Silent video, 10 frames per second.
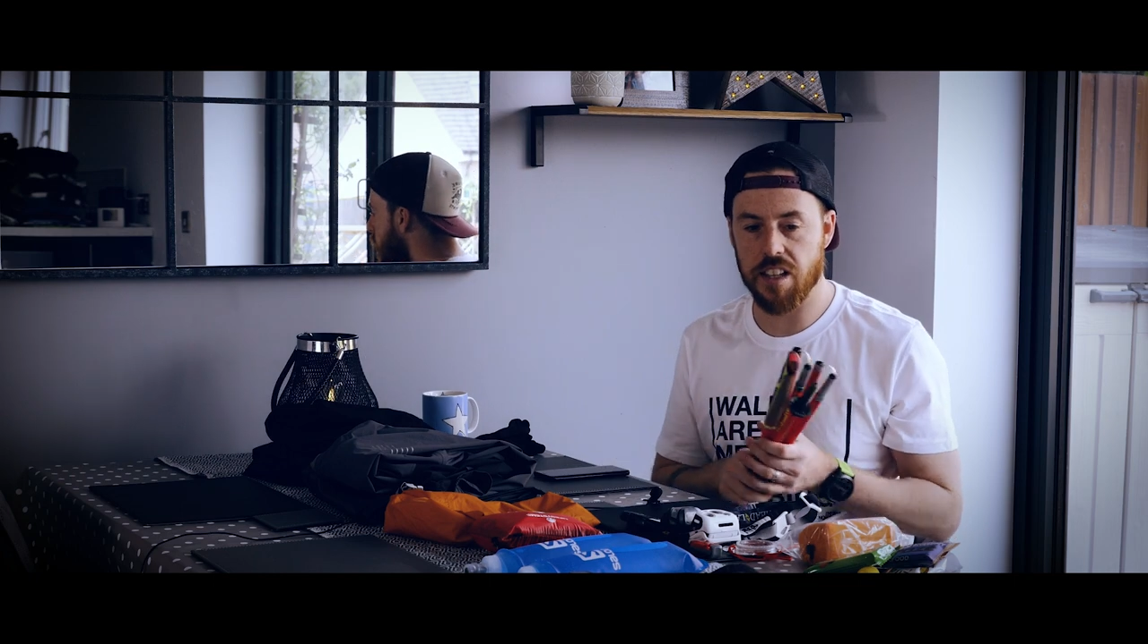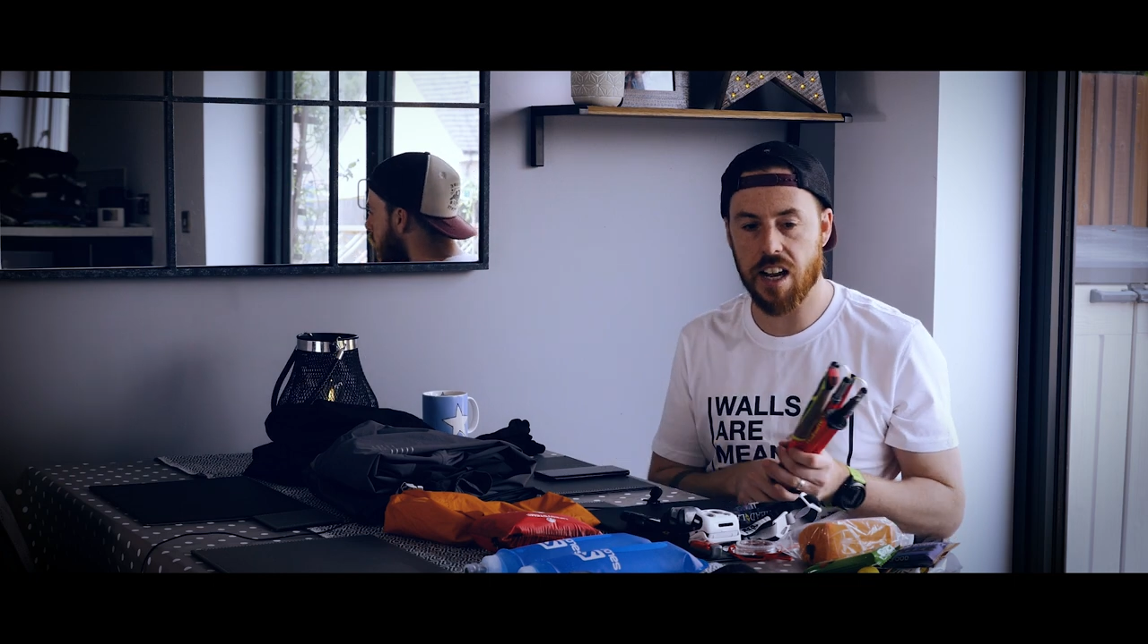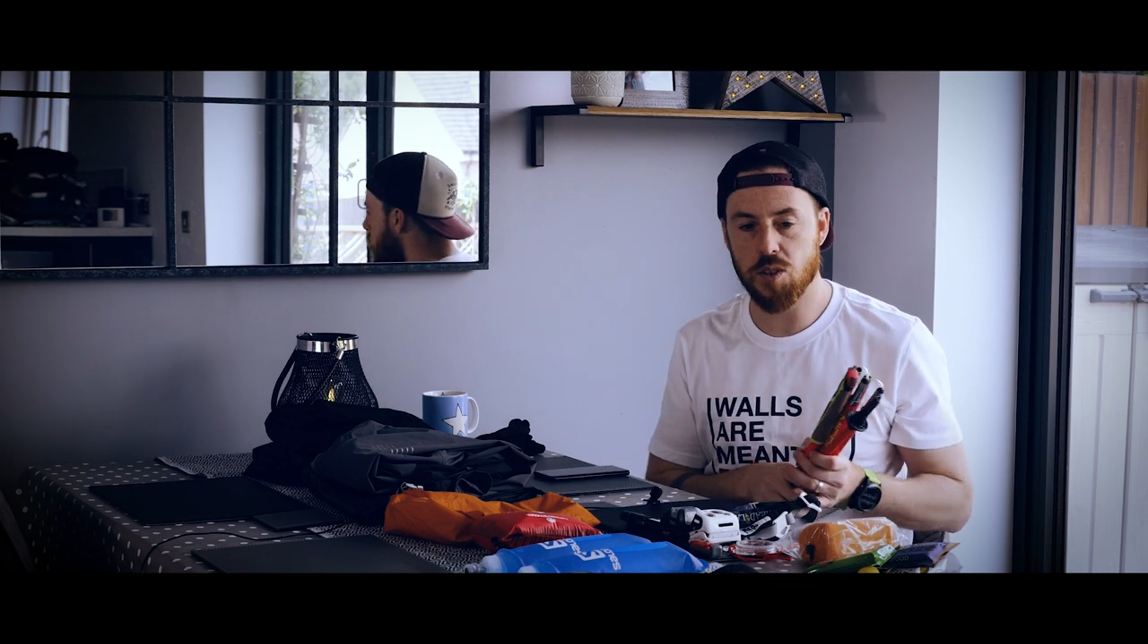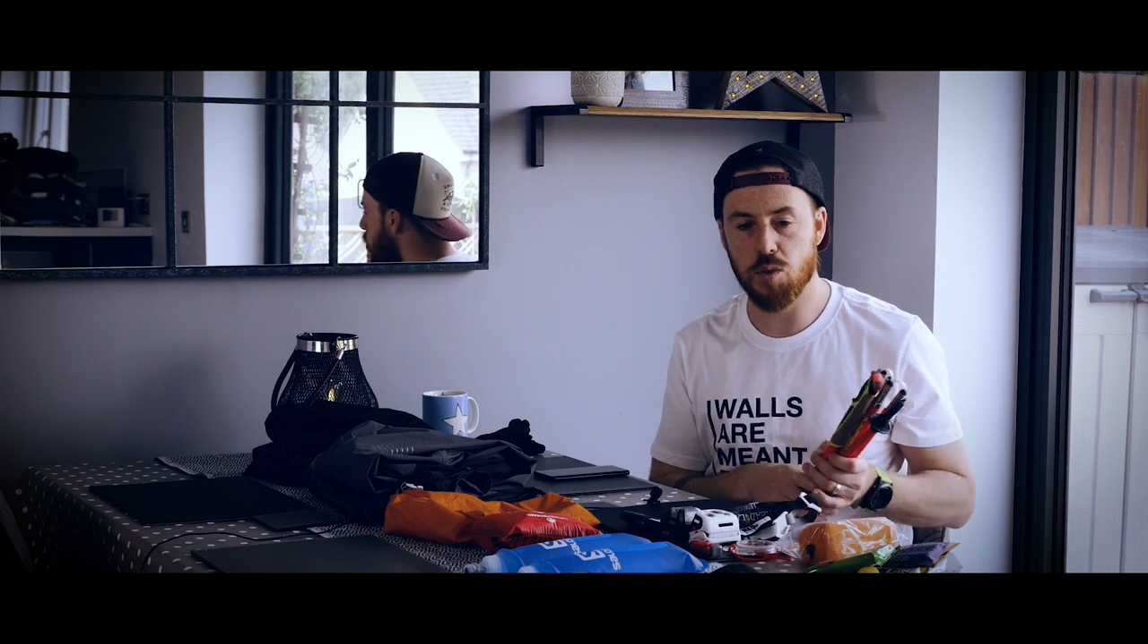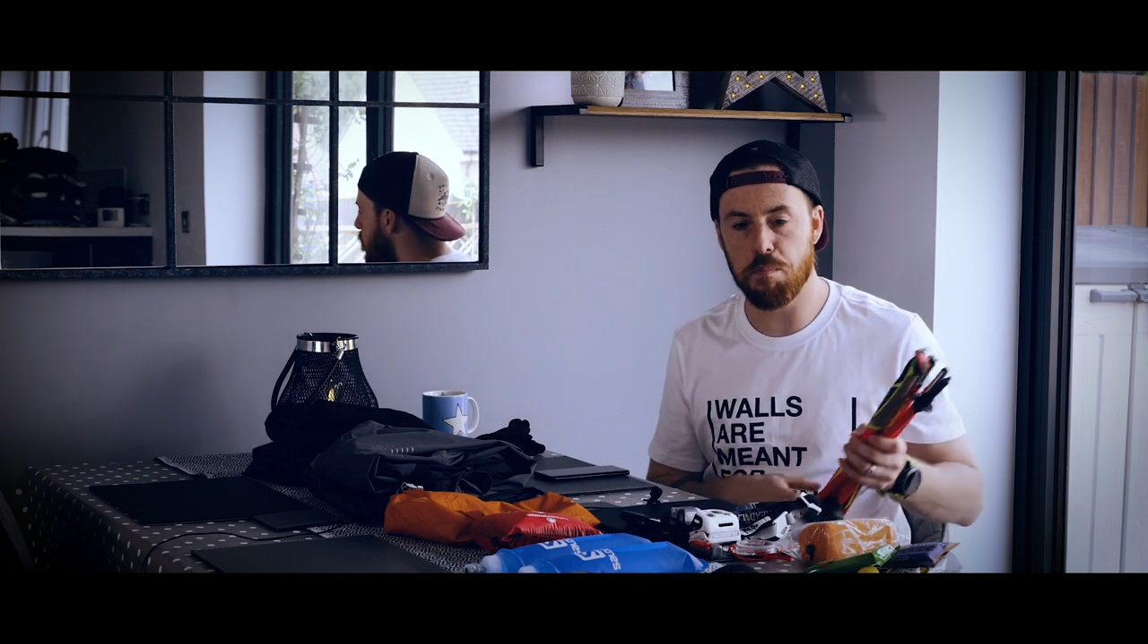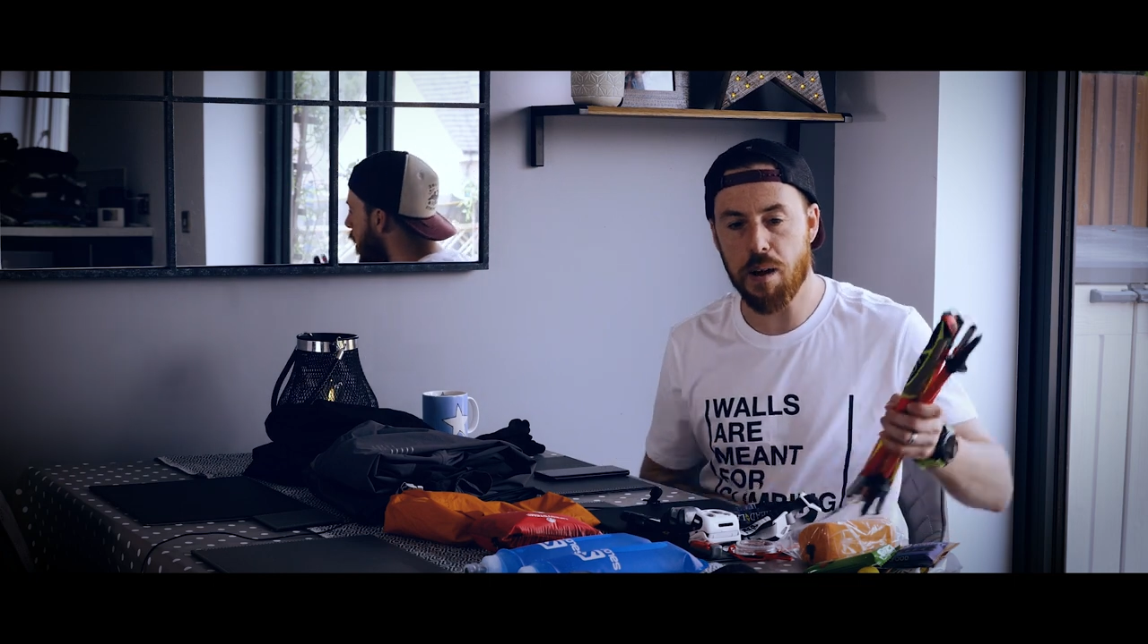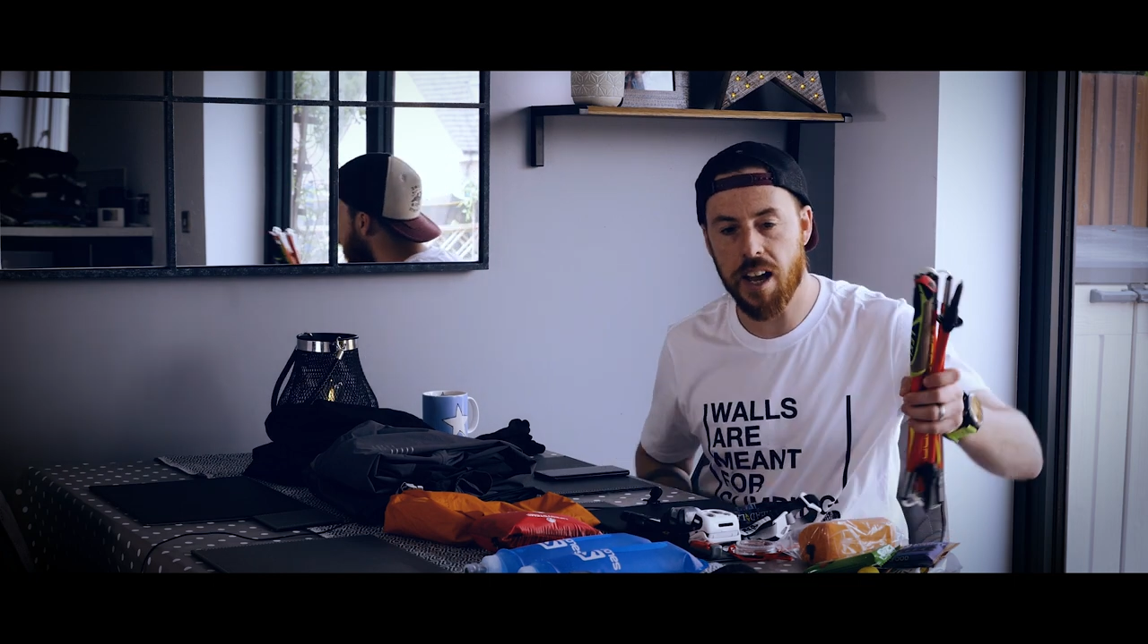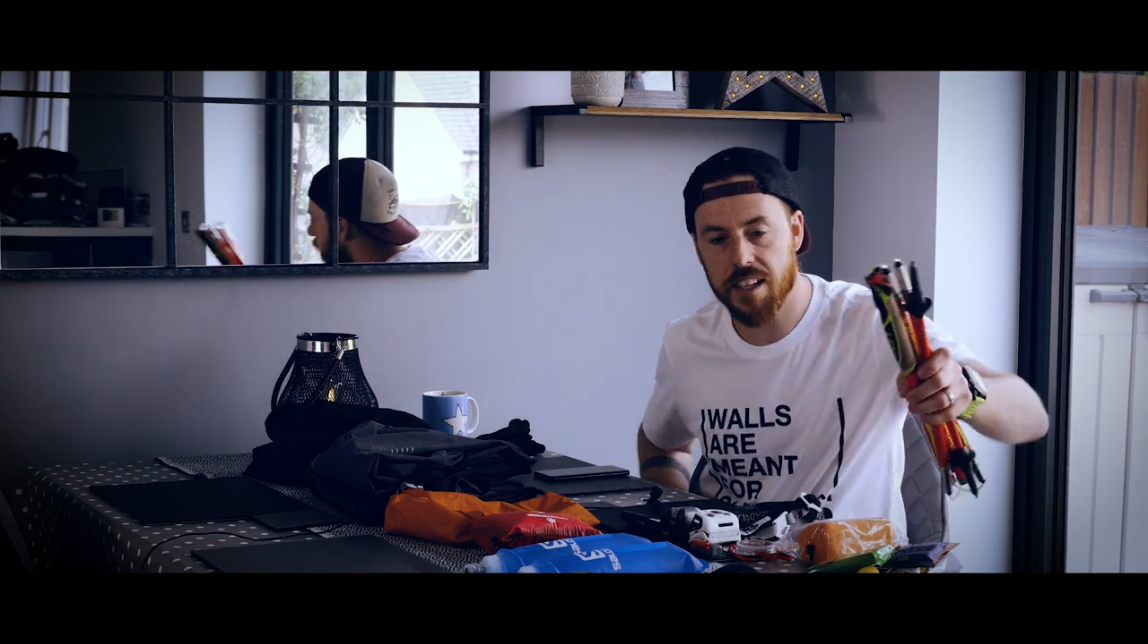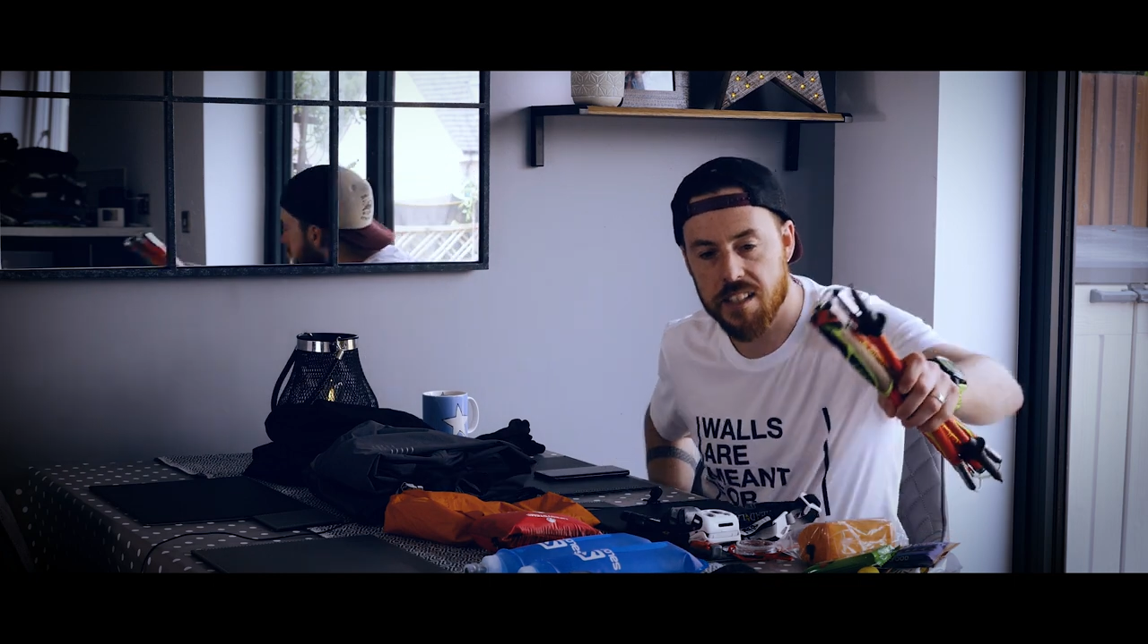the actual bag